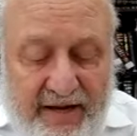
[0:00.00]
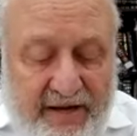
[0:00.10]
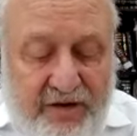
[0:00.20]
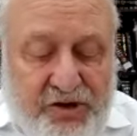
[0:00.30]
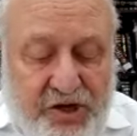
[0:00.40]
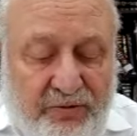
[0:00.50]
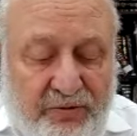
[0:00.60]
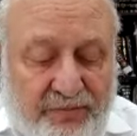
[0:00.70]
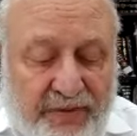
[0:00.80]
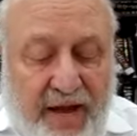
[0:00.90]
Yeshenu.
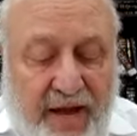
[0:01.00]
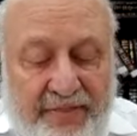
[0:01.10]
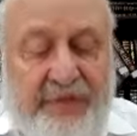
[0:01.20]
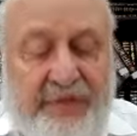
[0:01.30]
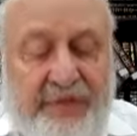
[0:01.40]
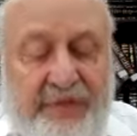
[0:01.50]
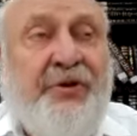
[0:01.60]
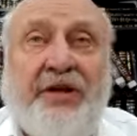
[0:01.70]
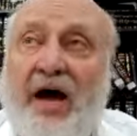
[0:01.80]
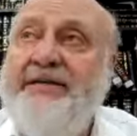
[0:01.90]
This
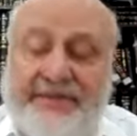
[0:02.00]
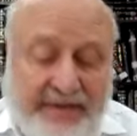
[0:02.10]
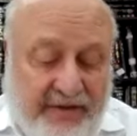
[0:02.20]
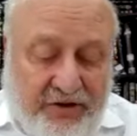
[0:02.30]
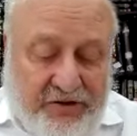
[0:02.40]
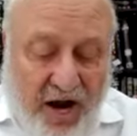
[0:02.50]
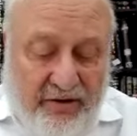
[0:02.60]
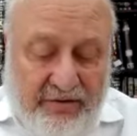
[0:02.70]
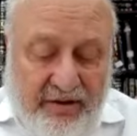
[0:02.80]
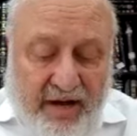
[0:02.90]
person dies, then the
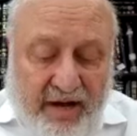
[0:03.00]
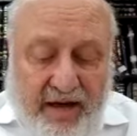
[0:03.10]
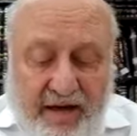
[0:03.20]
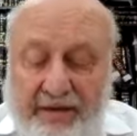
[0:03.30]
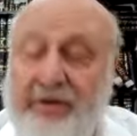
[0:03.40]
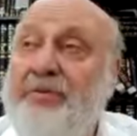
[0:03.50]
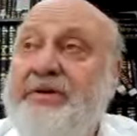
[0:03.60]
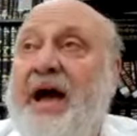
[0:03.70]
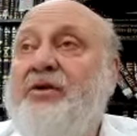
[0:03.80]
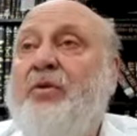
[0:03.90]
child, you
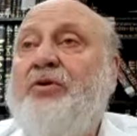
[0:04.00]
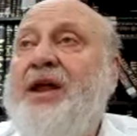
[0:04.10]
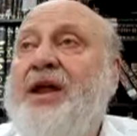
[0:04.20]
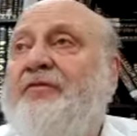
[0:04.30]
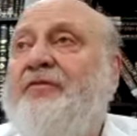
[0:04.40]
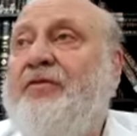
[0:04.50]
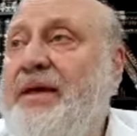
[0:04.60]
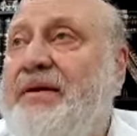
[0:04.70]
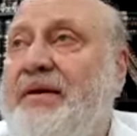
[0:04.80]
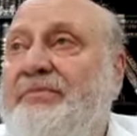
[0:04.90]
know, I don't want you to have enough for
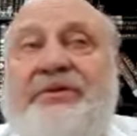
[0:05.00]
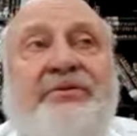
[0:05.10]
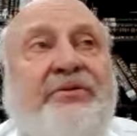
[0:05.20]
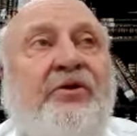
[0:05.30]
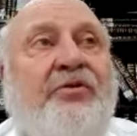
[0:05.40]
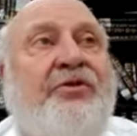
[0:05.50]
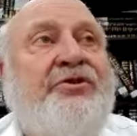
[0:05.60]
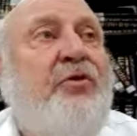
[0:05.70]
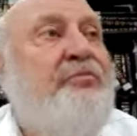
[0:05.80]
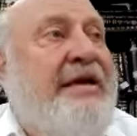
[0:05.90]
me. But as long as there's
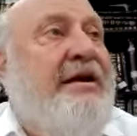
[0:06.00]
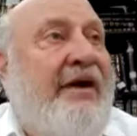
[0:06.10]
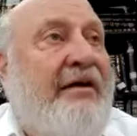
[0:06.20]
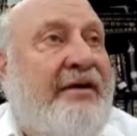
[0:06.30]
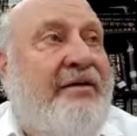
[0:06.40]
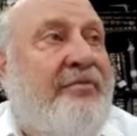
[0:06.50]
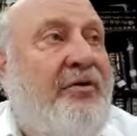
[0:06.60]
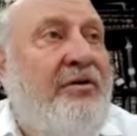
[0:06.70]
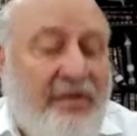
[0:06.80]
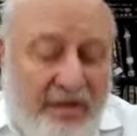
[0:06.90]
no me around
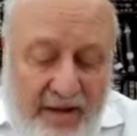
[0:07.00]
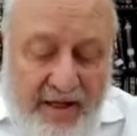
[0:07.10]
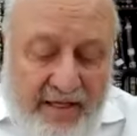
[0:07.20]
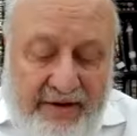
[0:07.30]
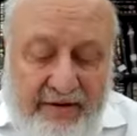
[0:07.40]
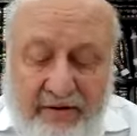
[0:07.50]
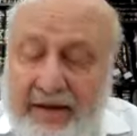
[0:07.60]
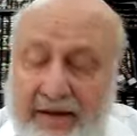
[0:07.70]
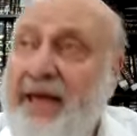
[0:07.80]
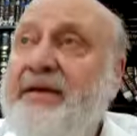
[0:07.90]
anymore, then
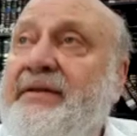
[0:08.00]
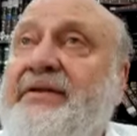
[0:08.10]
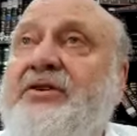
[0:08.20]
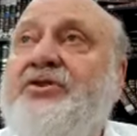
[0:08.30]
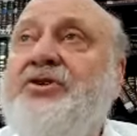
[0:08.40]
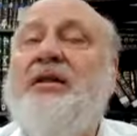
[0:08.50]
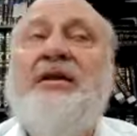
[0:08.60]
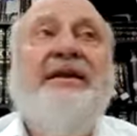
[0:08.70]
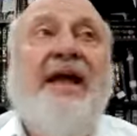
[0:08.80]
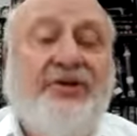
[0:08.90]
okay, then the
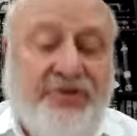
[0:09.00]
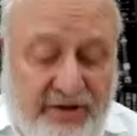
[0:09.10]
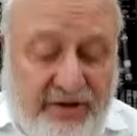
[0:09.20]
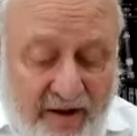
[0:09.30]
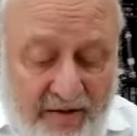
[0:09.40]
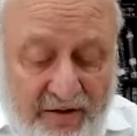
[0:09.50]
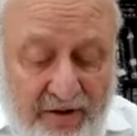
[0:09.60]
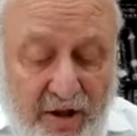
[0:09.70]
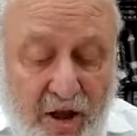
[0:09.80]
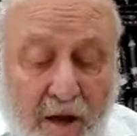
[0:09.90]
child can yashin the father.
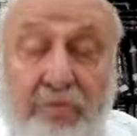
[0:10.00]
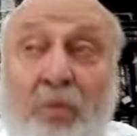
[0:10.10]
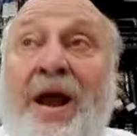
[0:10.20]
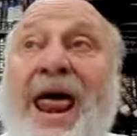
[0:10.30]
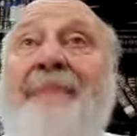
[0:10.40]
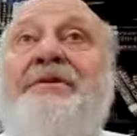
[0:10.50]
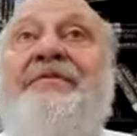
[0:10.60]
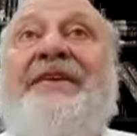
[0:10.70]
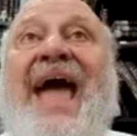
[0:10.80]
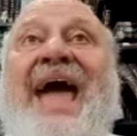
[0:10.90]
But what happens if
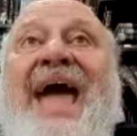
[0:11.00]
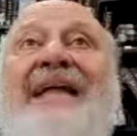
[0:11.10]
he adds